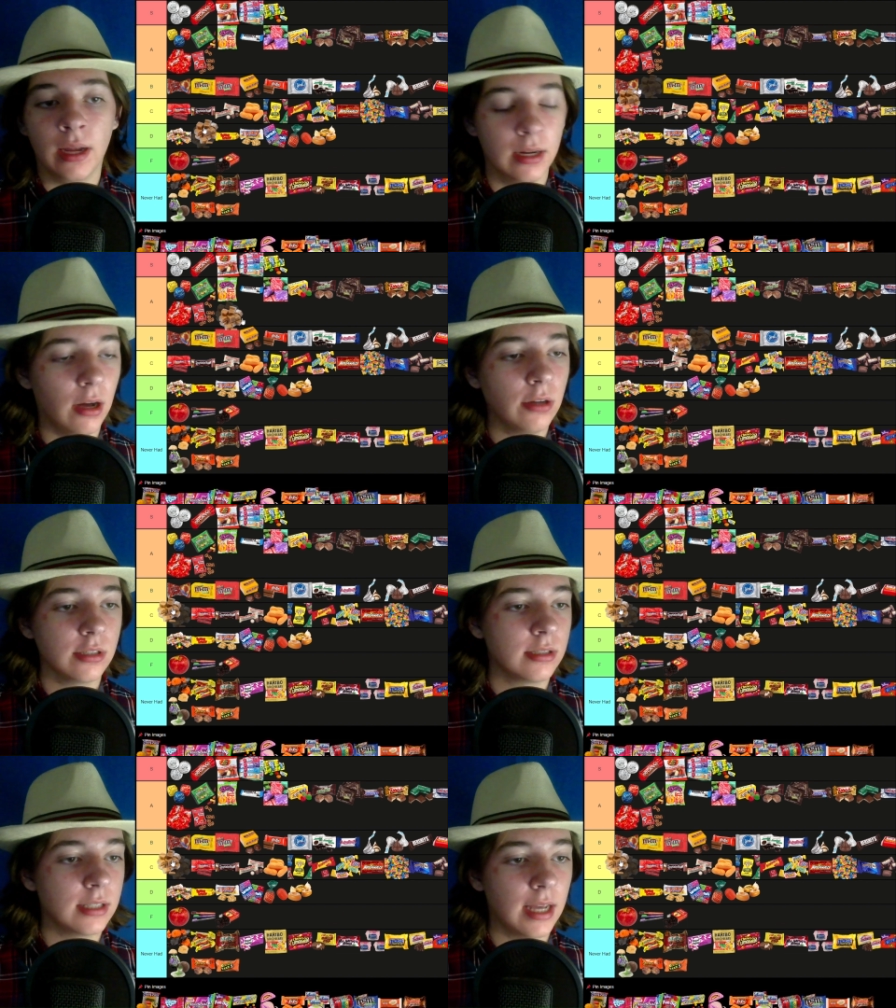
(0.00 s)
and I'll
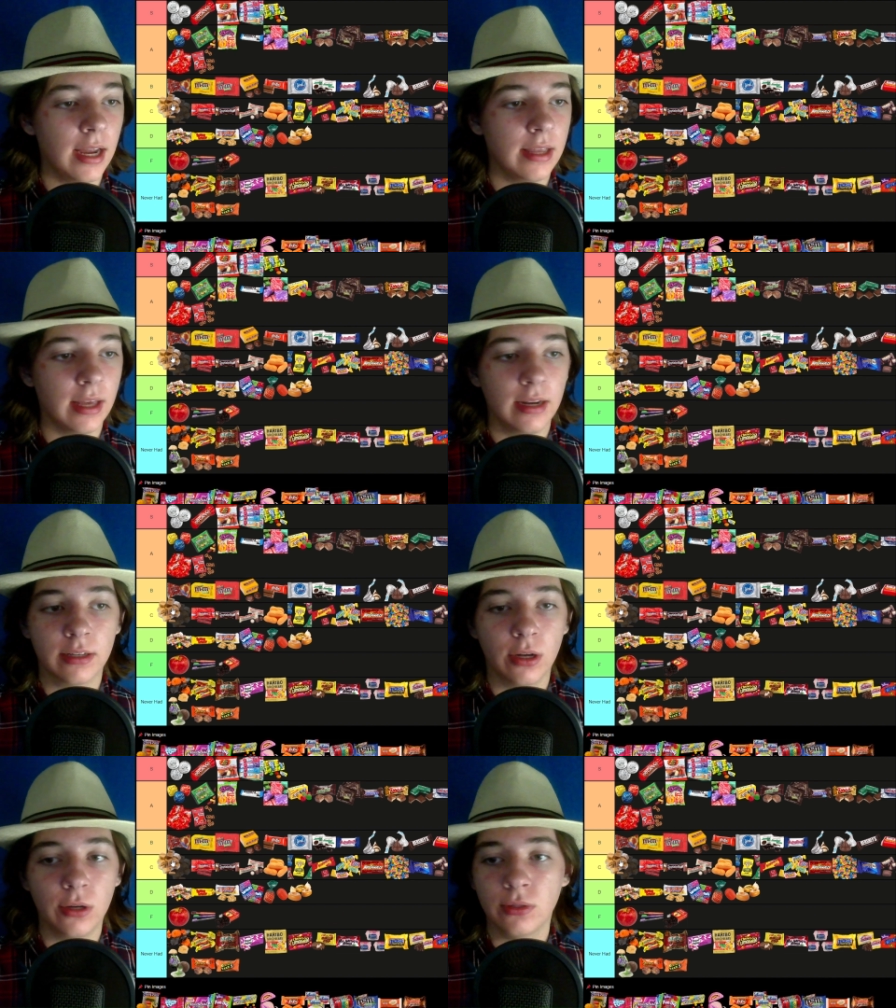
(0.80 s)
just say that it
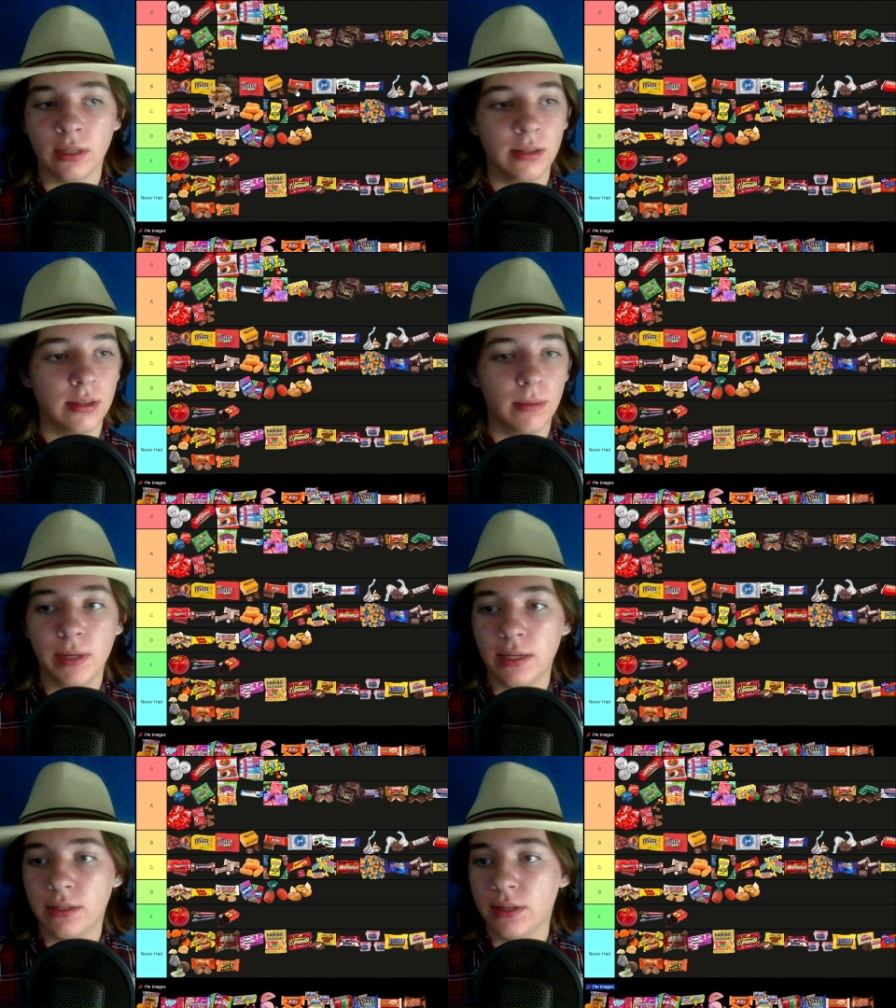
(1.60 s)
goes in the
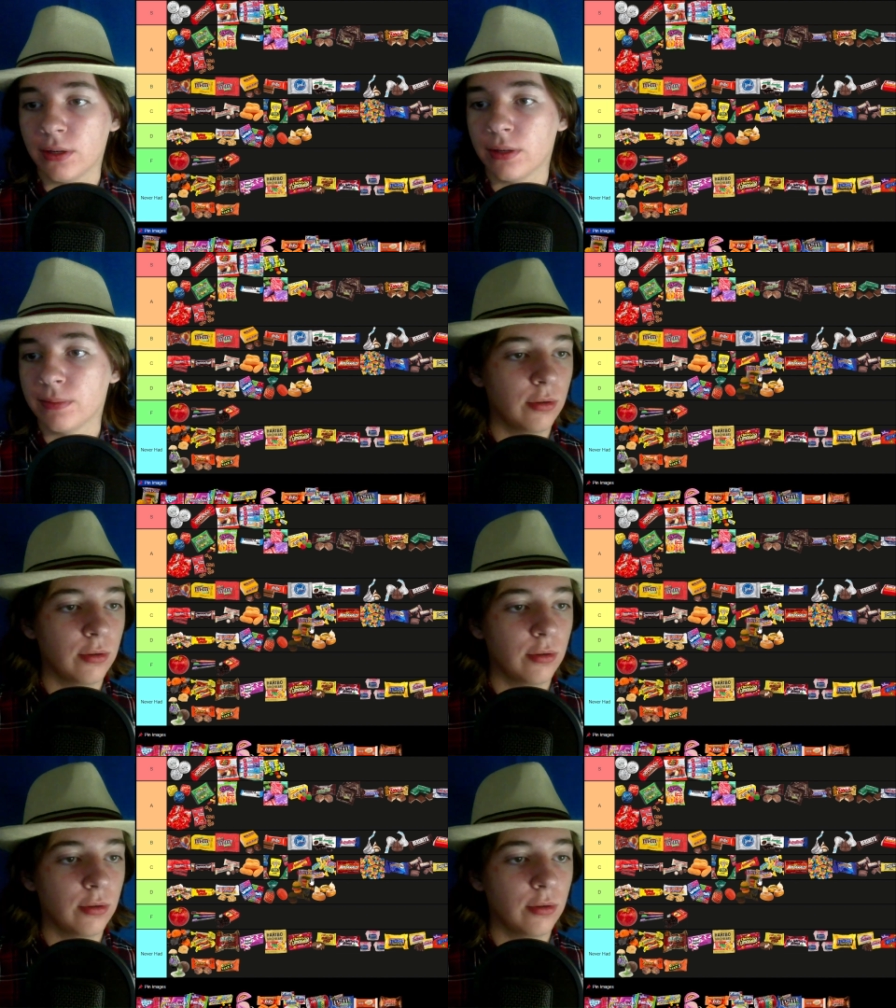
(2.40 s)
B tier.